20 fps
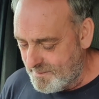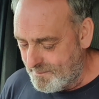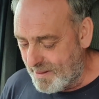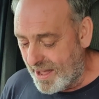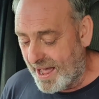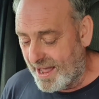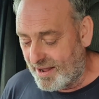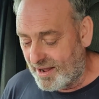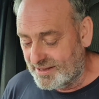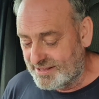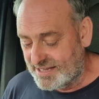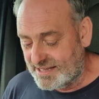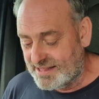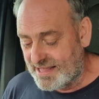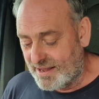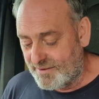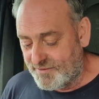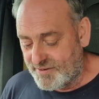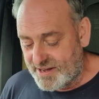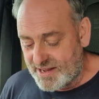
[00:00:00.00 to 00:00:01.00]
But I did
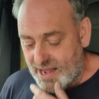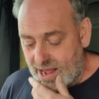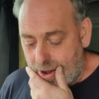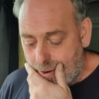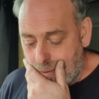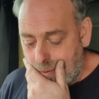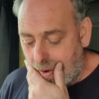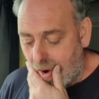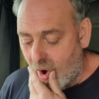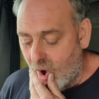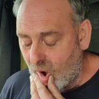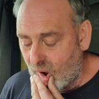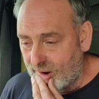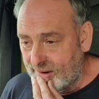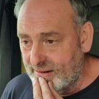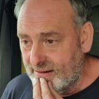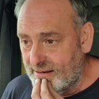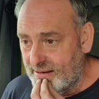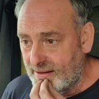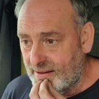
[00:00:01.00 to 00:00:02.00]
that video
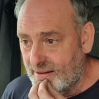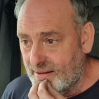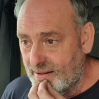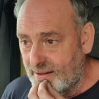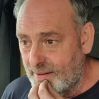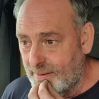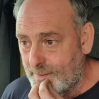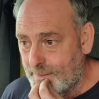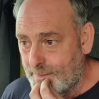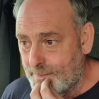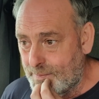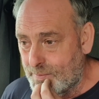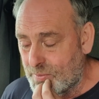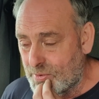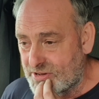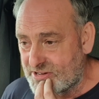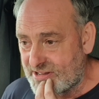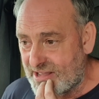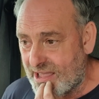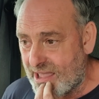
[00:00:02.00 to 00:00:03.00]
on Imran
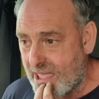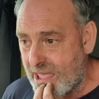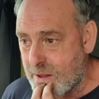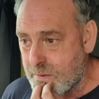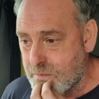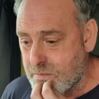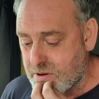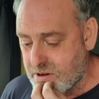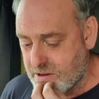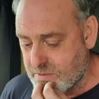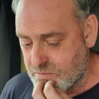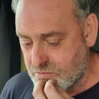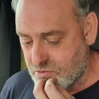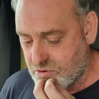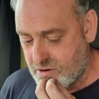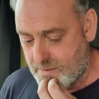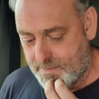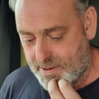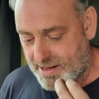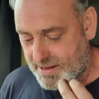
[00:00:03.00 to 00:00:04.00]

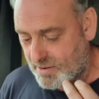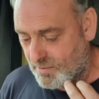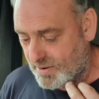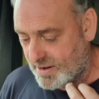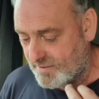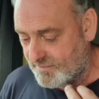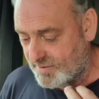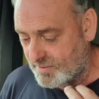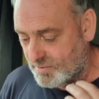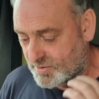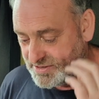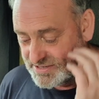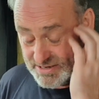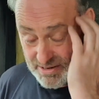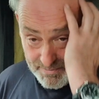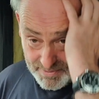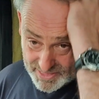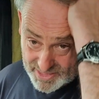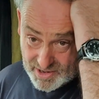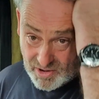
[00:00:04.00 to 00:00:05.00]
Abetti or whatever it was,
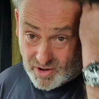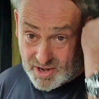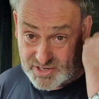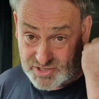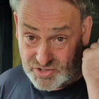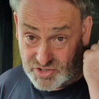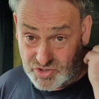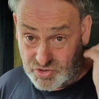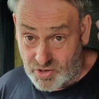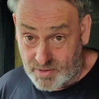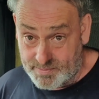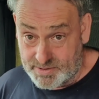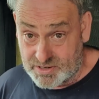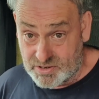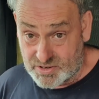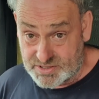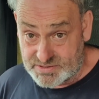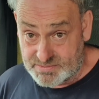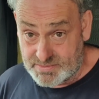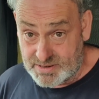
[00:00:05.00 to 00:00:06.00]
but the guys who joined
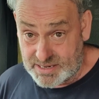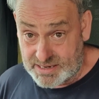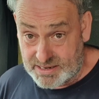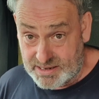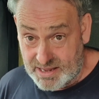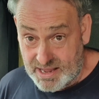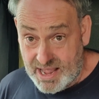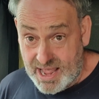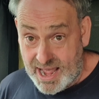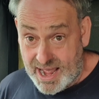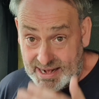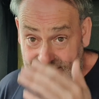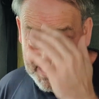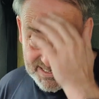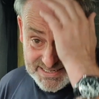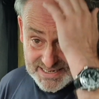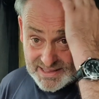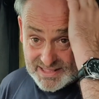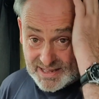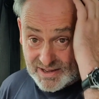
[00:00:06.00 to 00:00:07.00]
because of me, and they
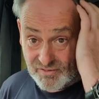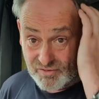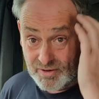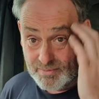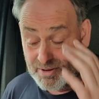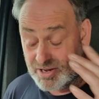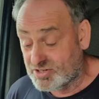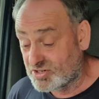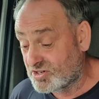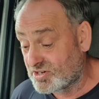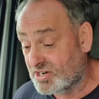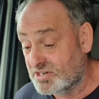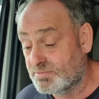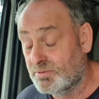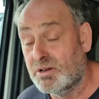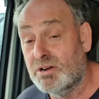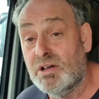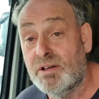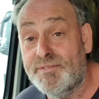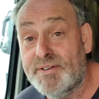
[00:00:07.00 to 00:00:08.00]
said thanks very much, changed
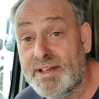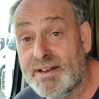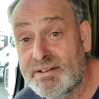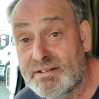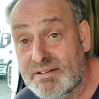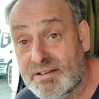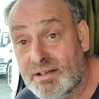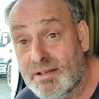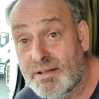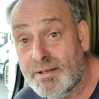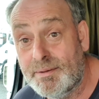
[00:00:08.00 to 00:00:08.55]
my life, and